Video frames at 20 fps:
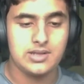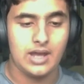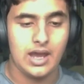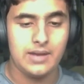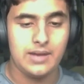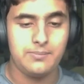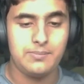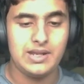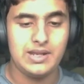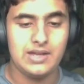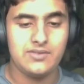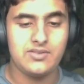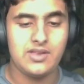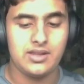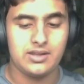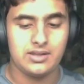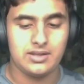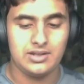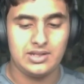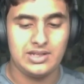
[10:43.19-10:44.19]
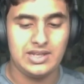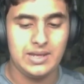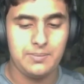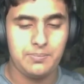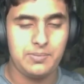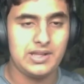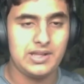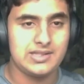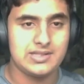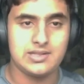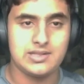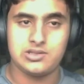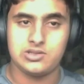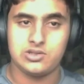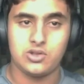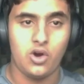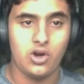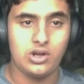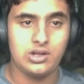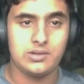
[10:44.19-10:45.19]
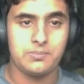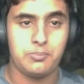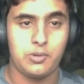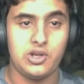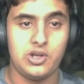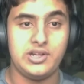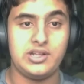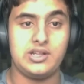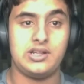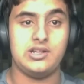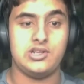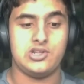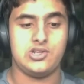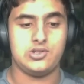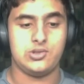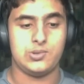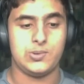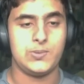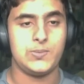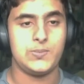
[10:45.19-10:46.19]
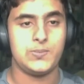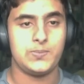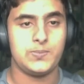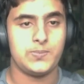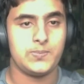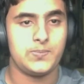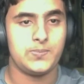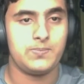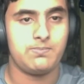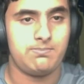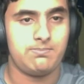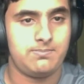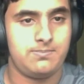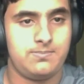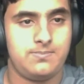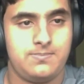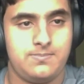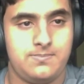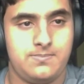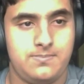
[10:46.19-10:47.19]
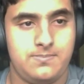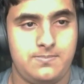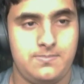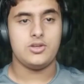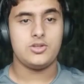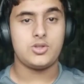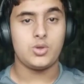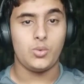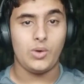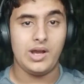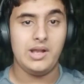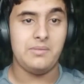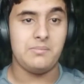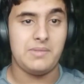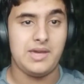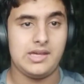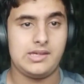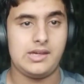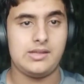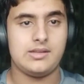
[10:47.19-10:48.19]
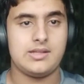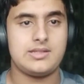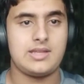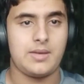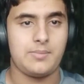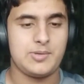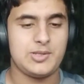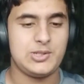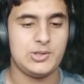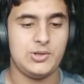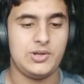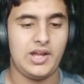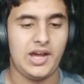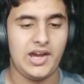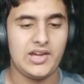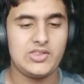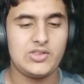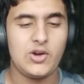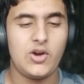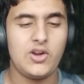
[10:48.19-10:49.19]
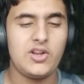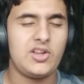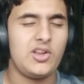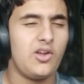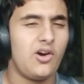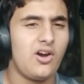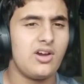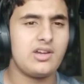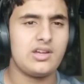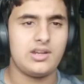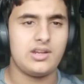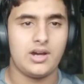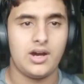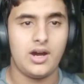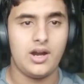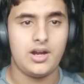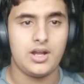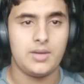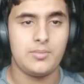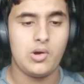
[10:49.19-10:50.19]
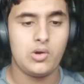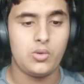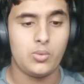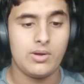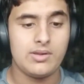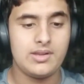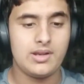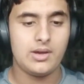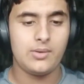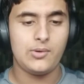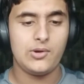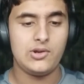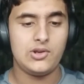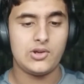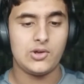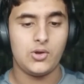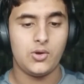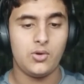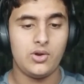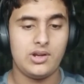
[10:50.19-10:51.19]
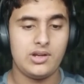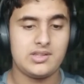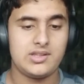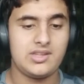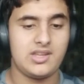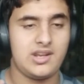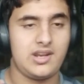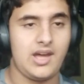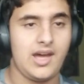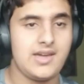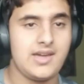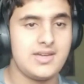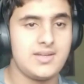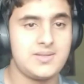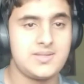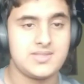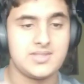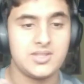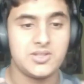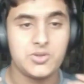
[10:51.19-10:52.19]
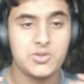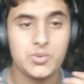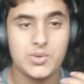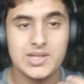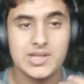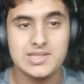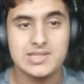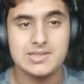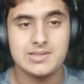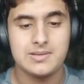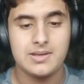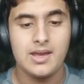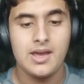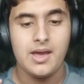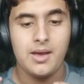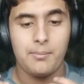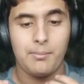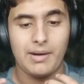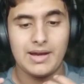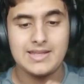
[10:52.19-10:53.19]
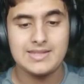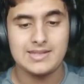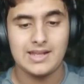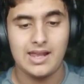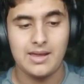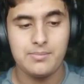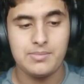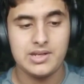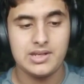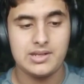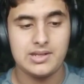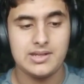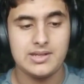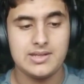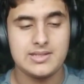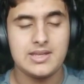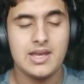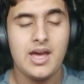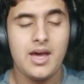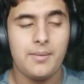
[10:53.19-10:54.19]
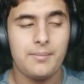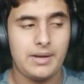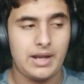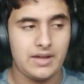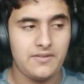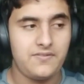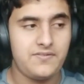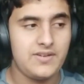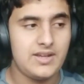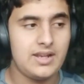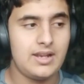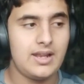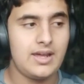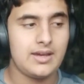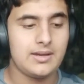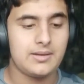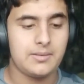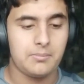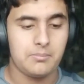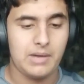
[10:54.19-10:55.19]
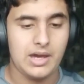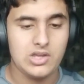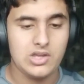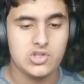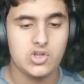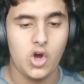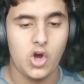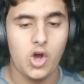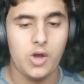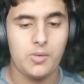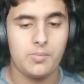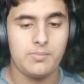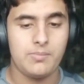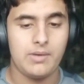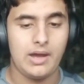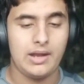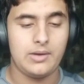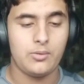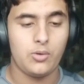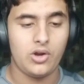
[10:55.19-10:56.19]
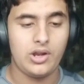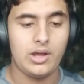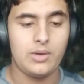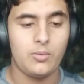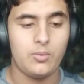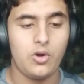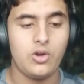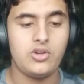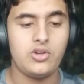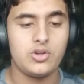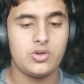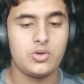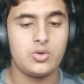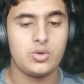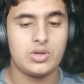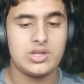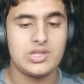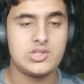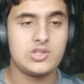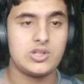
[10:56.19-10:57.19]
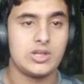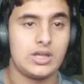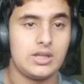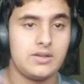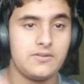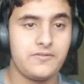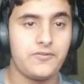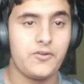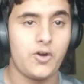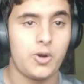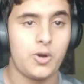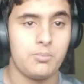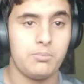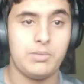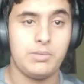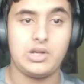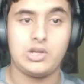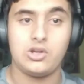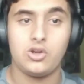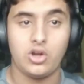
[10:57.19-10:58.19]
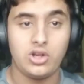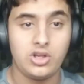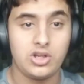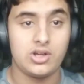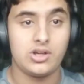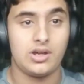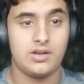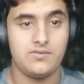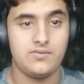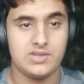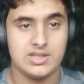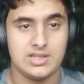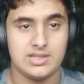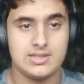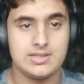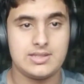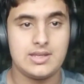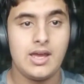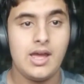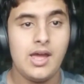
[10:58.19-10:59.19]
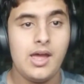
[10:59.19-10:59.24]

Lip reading: I believe that deeply this is not a political issue. So while making this episode, I thought long and hard about whether I want to go into the riots, the tweets by celebrities, but I feel like my job and what I want to do is to inform but not to convince.